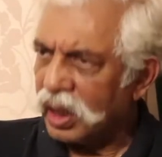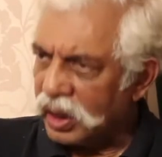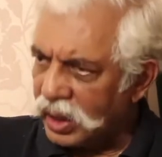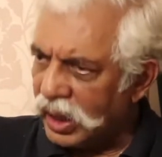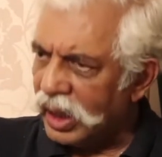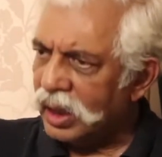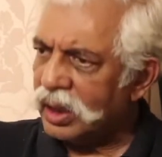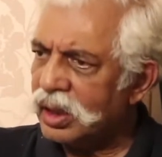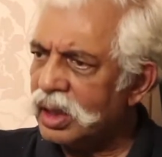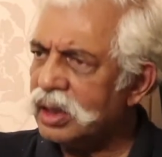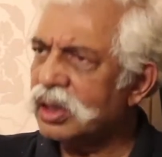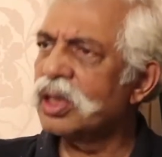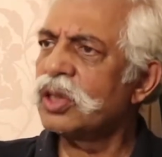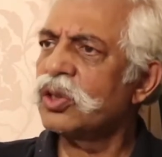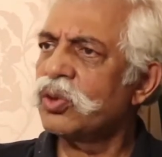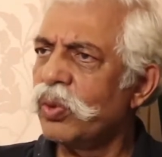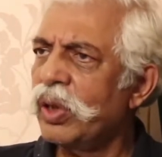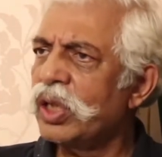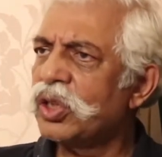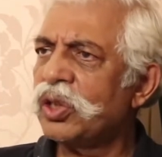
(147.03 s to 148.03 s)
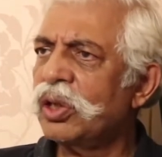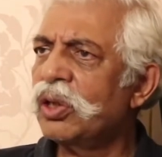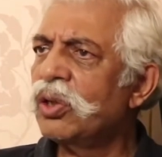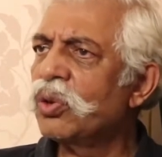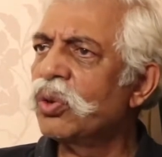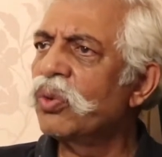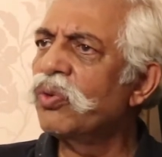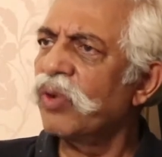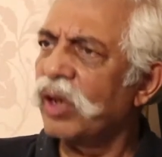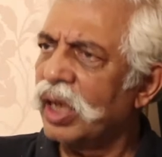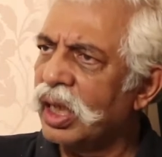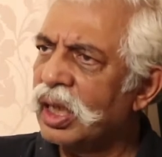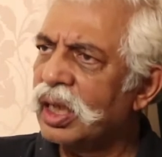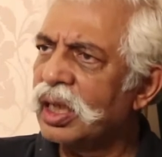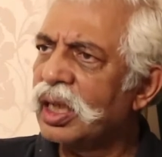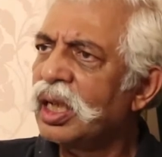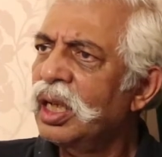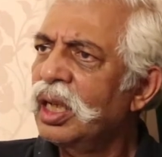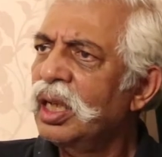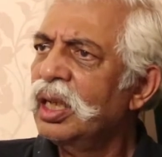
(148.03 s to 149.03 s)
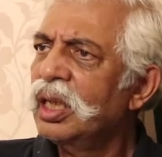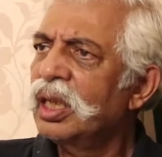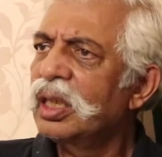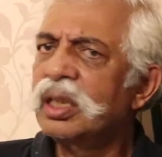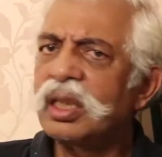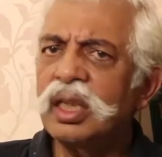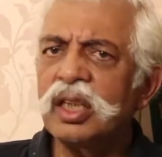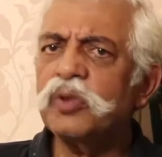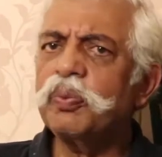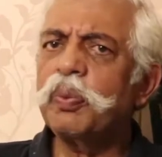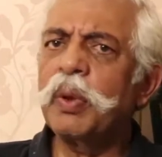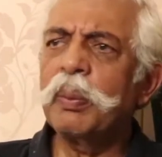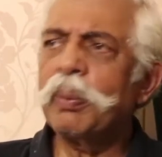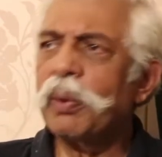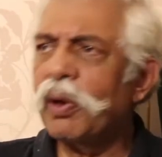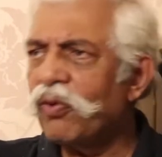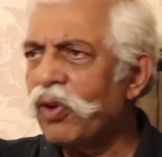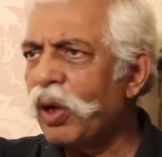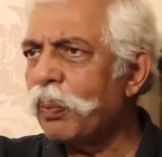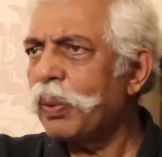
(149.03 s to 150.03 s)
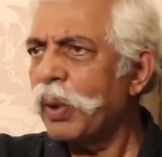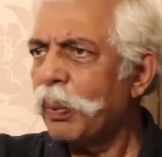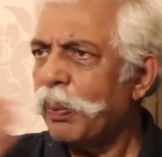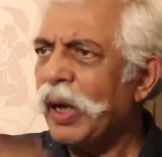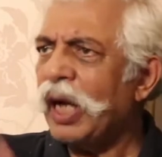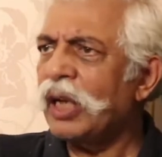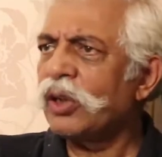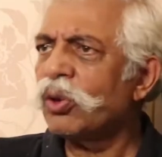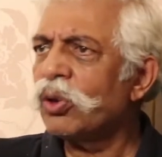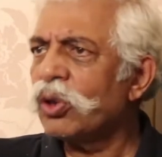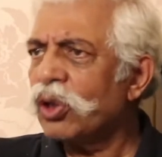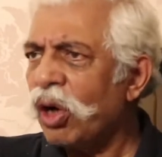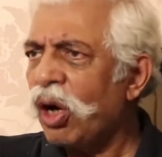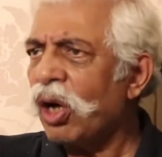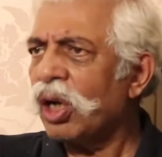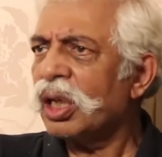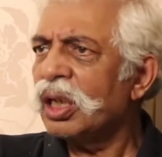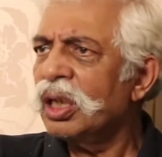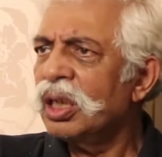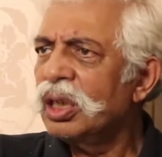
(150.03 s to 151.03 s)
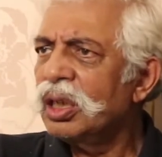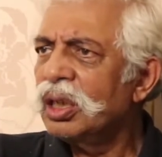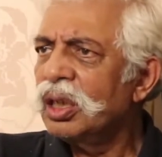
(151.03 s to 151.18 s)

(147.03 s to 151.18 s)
Get the situation to where these people were prepared to talk.